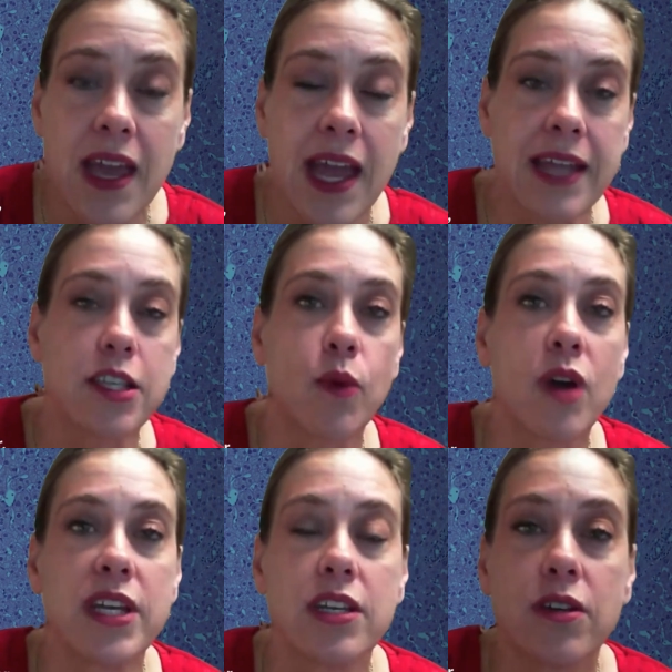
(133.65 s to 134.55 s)
And so what
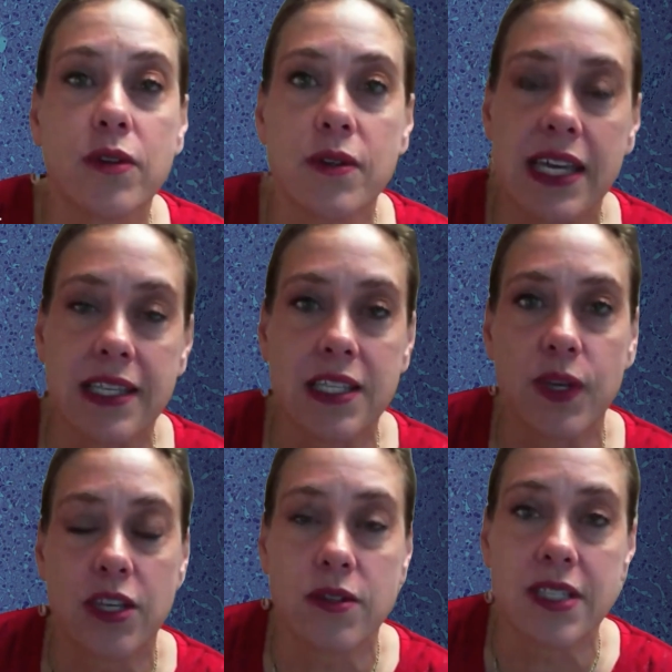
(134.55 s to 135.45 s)
we do is we
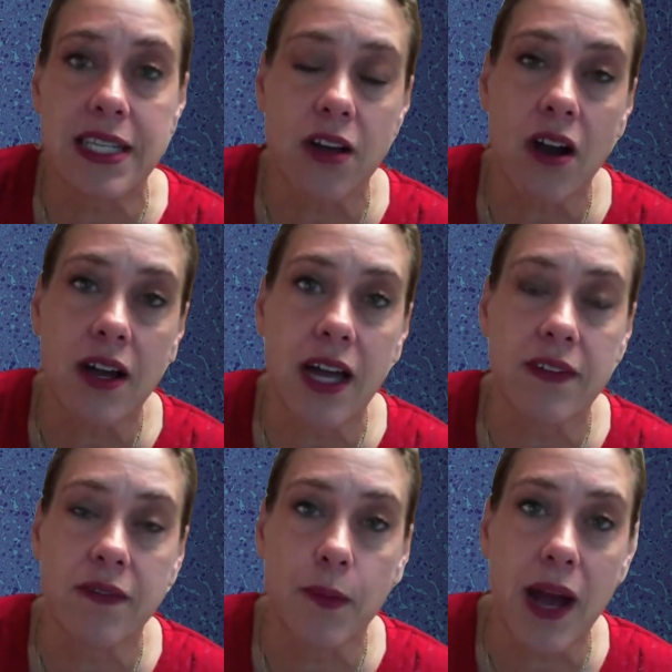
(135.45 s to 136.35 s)
use these archived
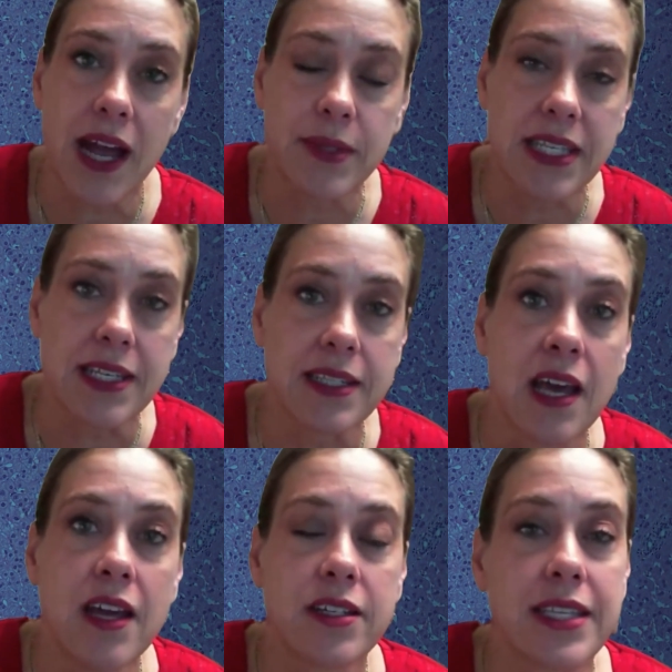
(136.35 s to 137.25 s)
liver biopsies
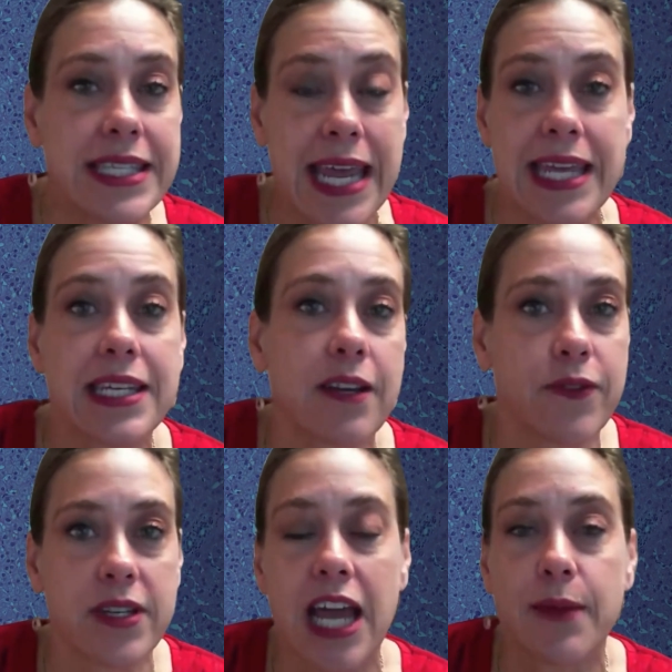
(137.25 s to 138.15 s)
to stain
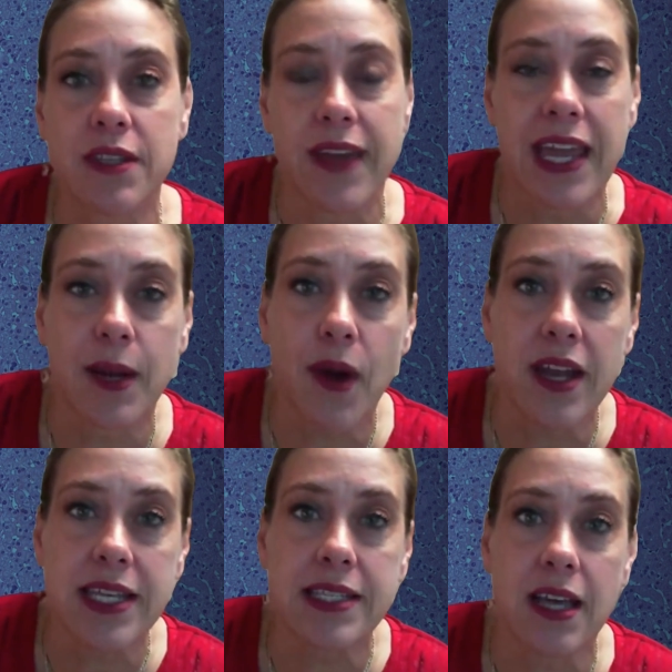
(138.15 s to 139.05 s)
different types of
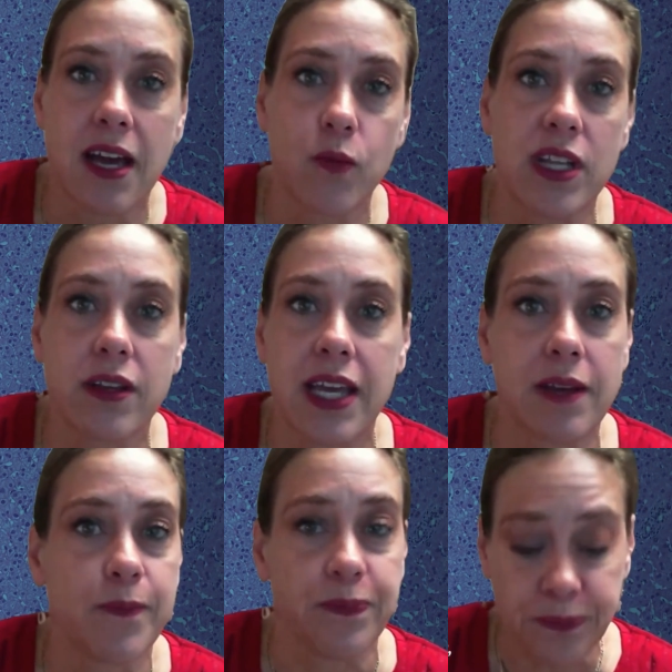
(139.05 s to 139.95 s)
antibodies. We look
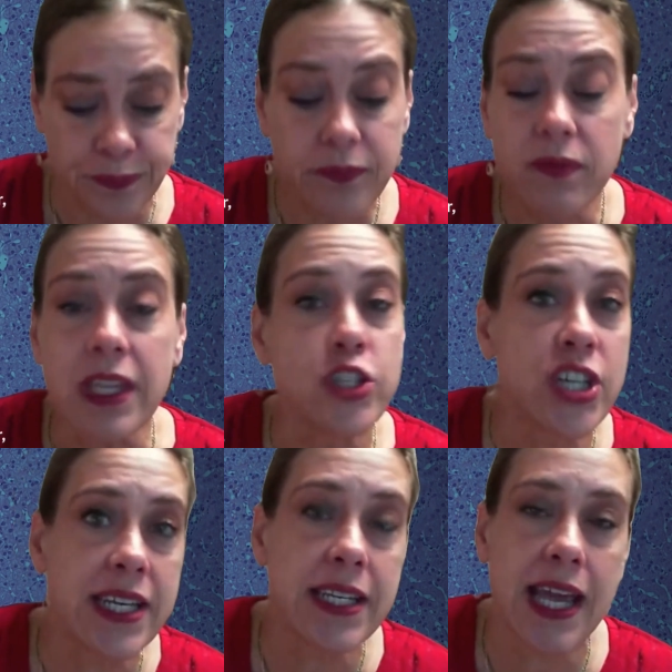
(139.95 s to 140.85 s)
at
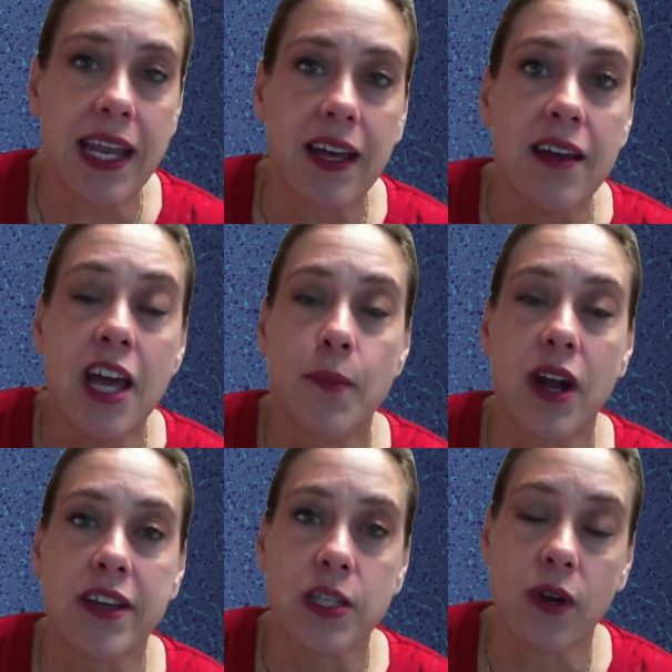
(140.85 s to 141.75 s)
gene data, but
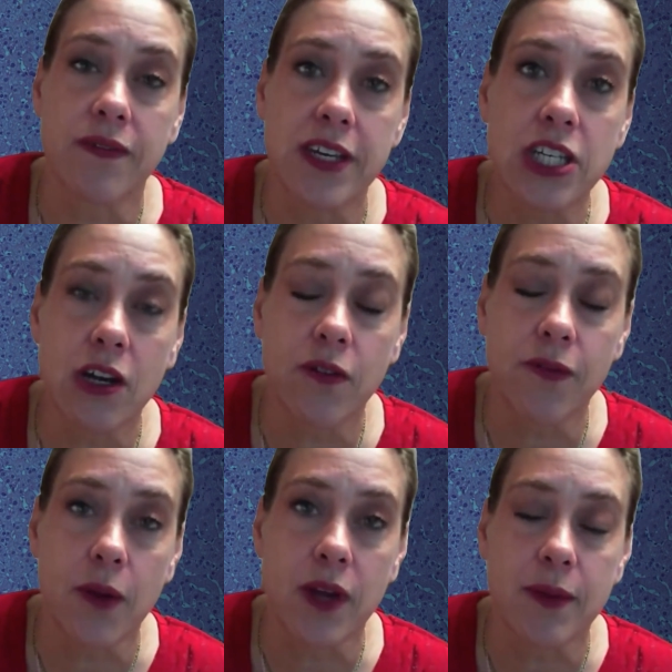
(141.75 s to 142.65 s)
also where
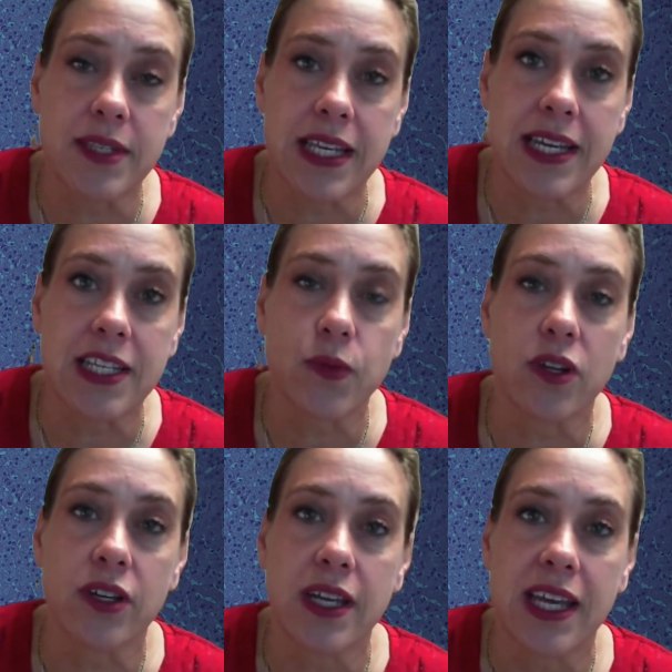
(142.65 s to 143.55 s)
Visiopharm comes in is we're
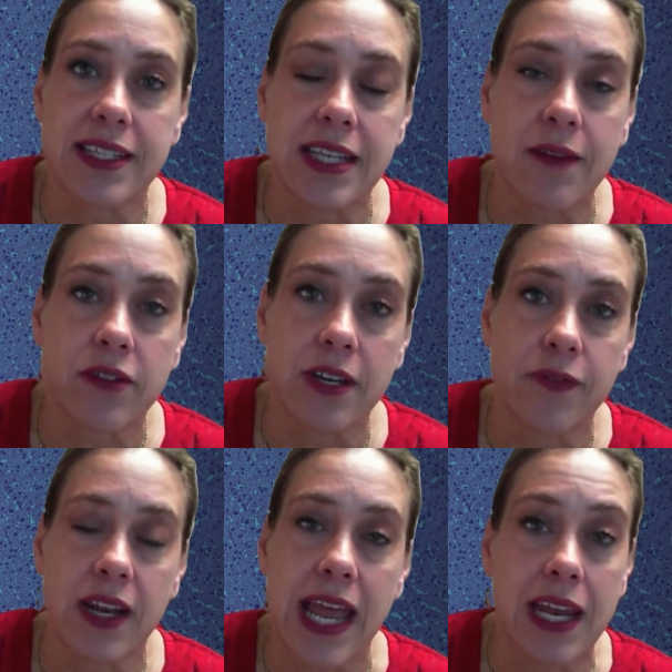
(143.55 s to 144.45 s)
looking at several
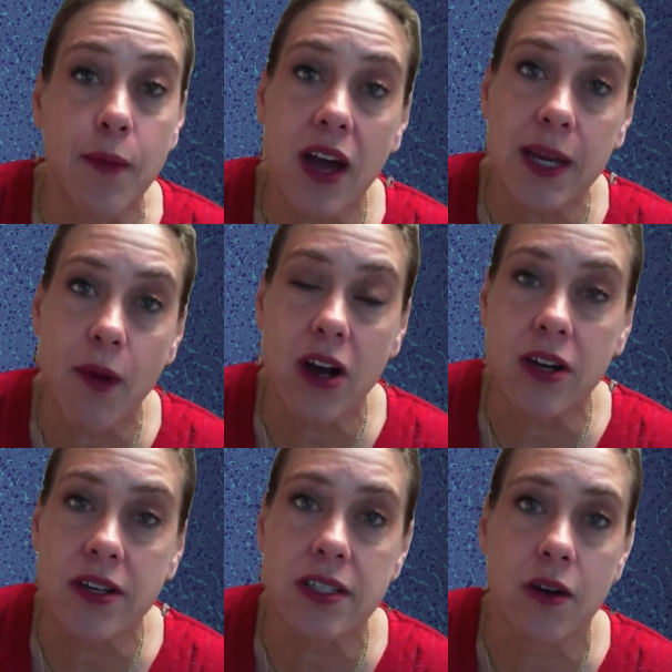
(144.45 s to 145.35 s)
different antibody
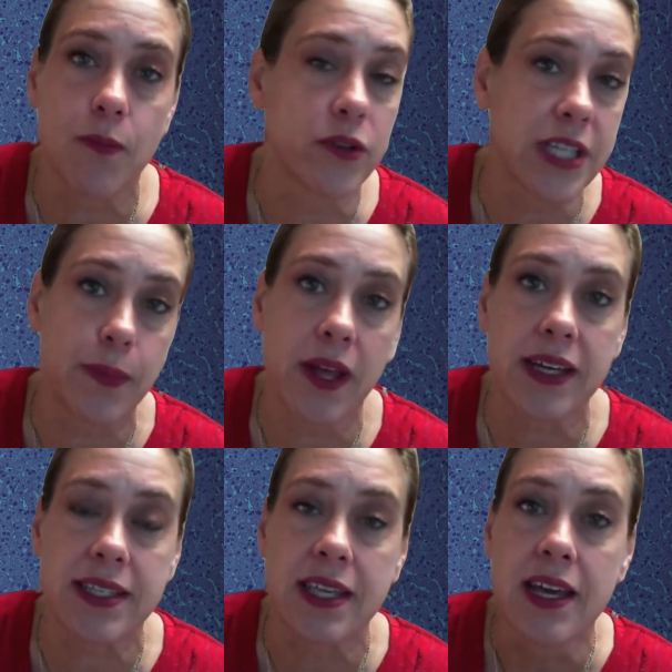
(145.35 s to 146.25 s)
markers, our
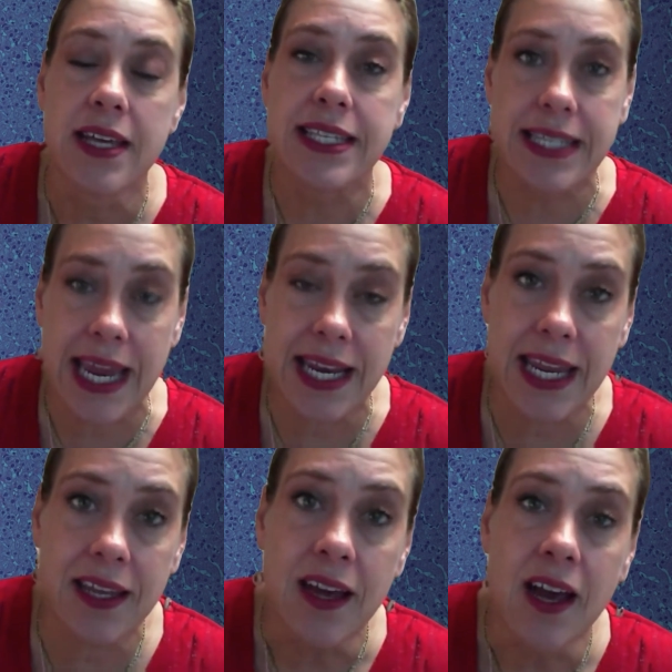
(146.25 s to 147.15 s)
multiplex
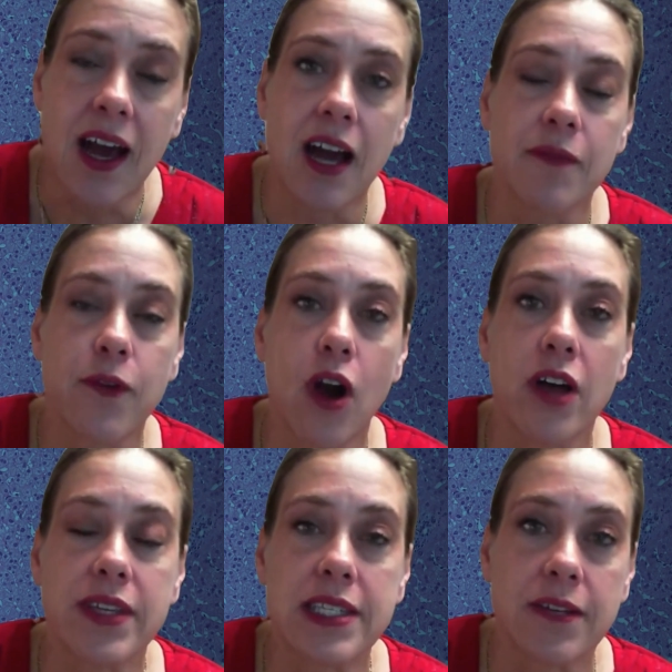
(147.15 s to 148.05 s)
staining for all
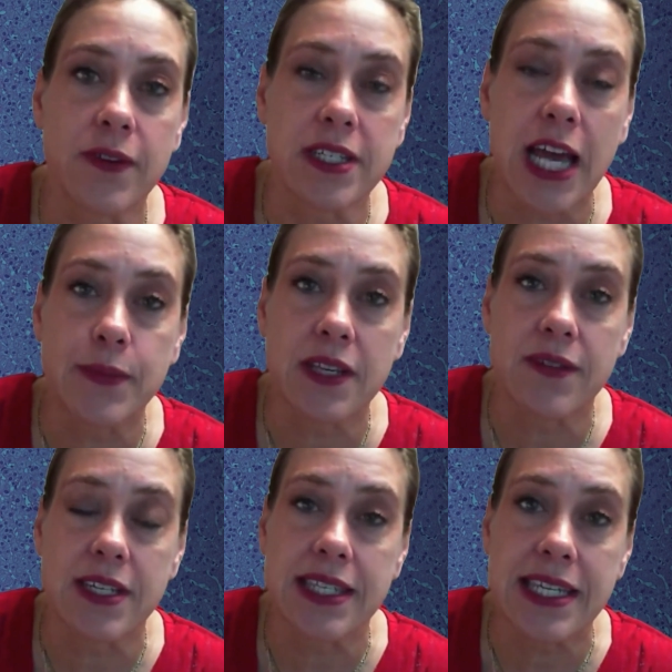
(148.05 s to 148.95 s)
these different types of
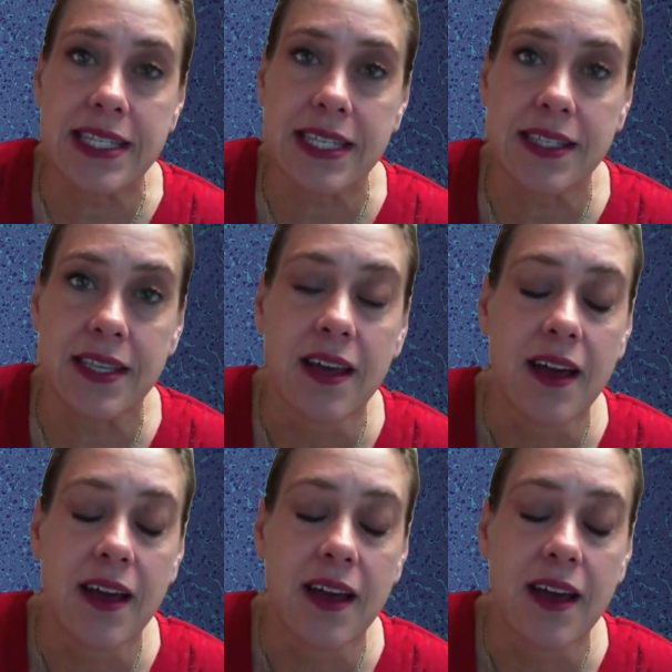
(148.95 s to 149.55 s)
diseases.